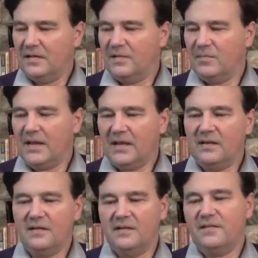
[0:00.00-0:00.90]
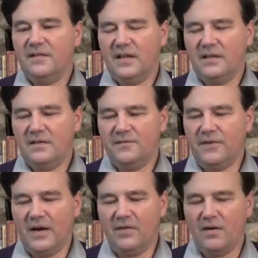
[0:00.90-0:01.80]
that make it a distinctive
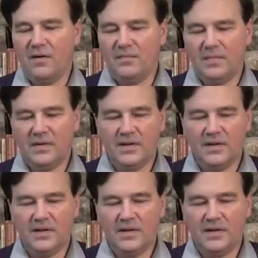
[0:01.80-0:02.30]
firearm.